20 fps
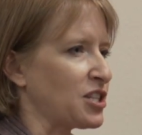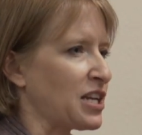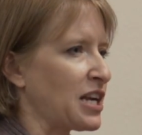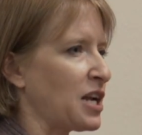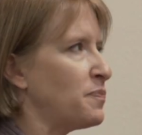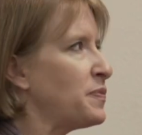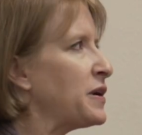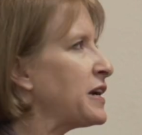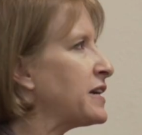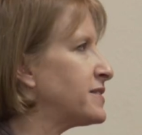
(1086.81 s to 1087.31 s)
and
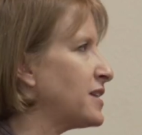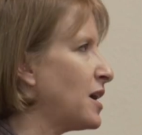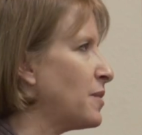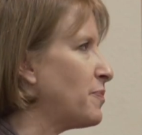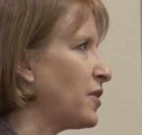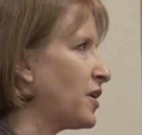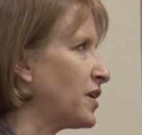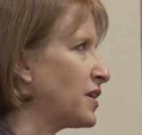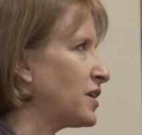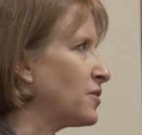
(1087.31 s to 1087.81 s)
I picked up
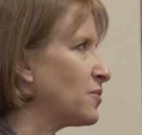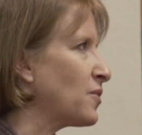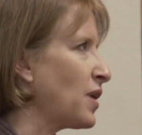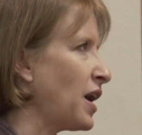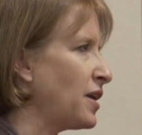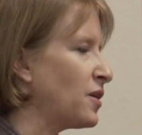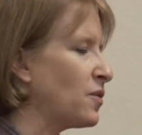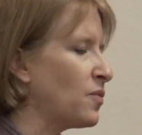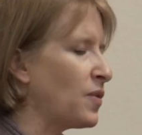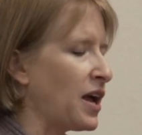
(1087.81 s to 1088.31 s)
on it
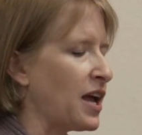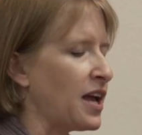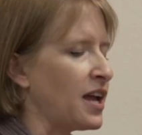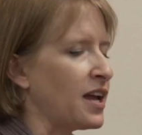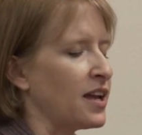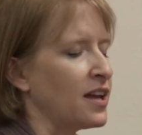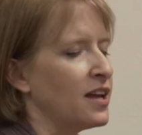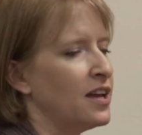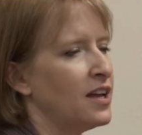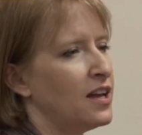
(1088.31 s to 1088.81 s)
right
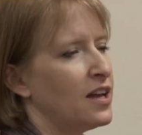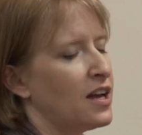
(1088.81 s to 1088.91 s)
away.